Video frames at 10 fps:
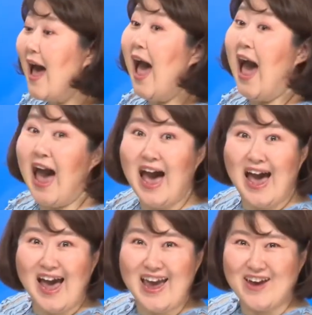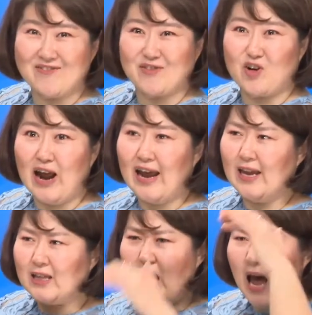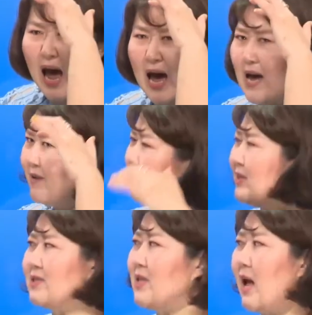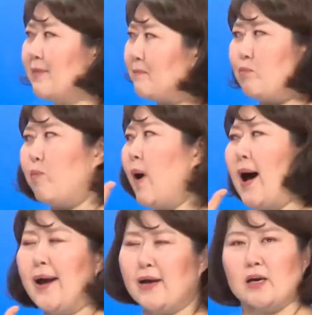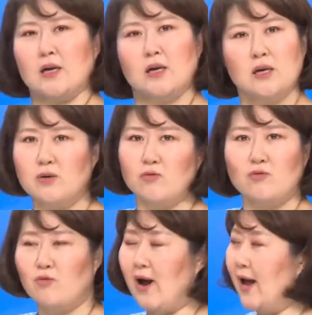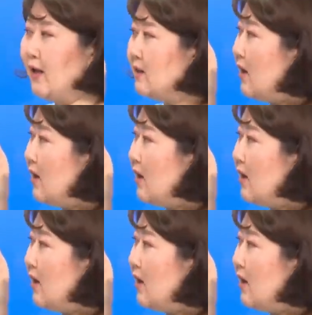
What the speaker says: Hive, right? Hive is not bike, right?